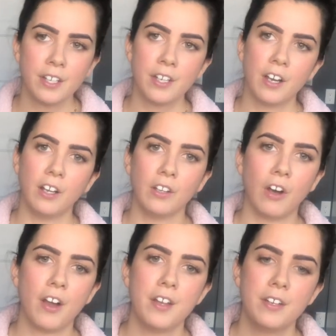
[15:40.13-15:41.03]
a
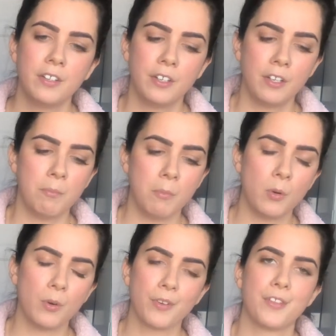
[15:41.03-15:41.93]
lot
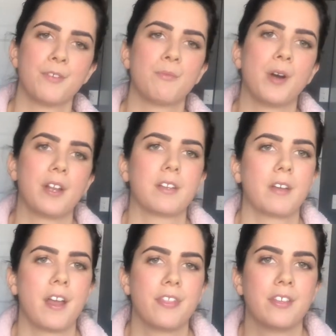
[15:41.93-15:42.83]
more than what
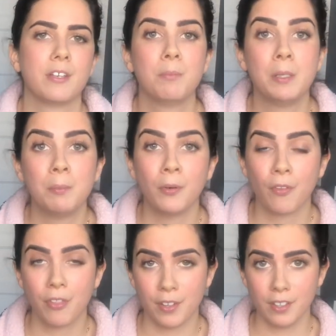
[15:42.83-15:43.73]
I think people
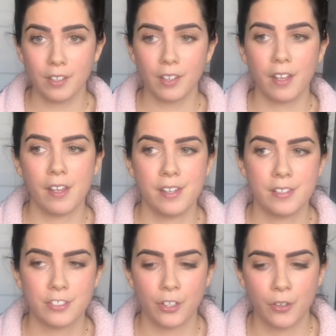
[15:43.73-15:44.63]
think. And
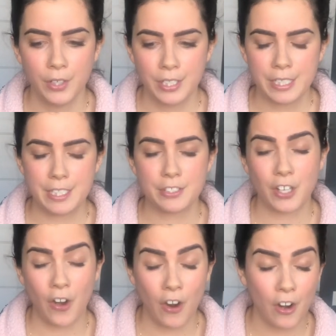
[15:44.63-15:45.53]
so it's
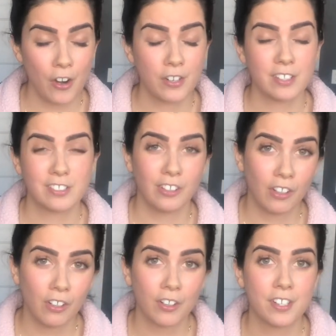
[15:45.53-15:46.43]
hard, it's
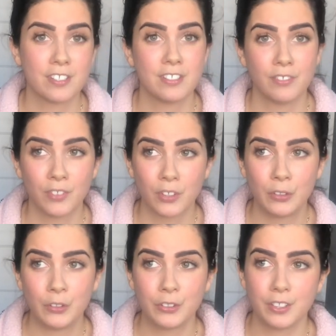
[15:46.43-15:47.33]
long, it's
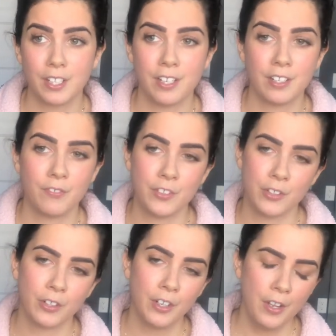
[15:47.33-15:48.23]
difficult. And if
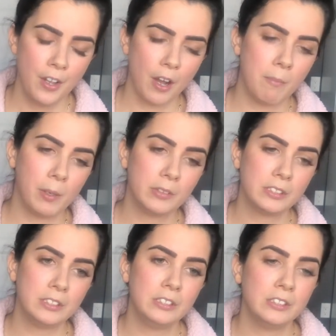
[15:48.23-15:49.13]
you're about to
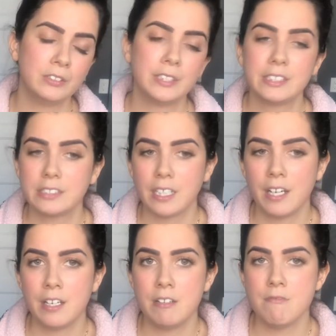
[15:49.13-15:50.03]
do it,
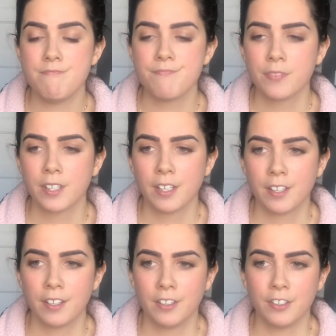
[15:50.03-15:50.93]

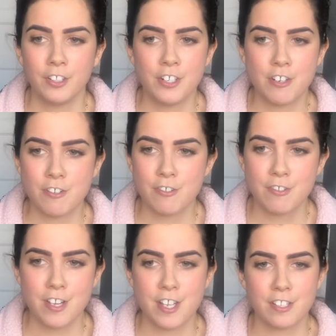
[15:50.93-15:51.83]
you know,
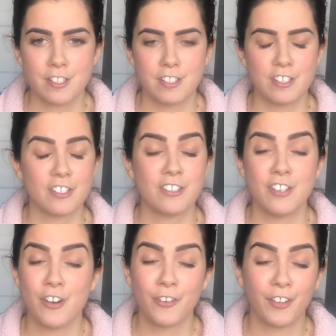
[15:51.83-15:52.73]
it's just
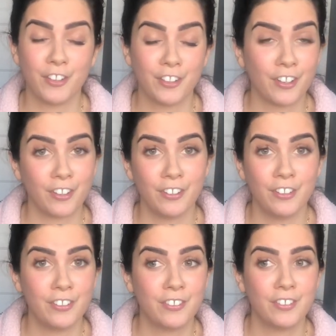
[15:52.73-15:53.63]
know that you're not
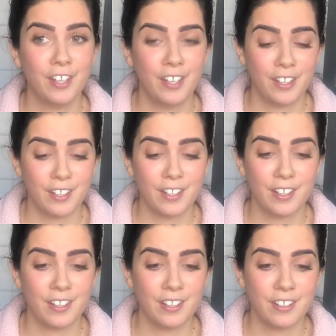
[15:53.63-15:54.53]
alone, and
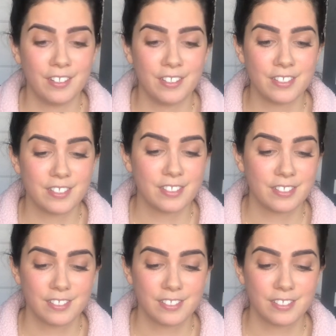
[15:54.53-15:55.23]
it is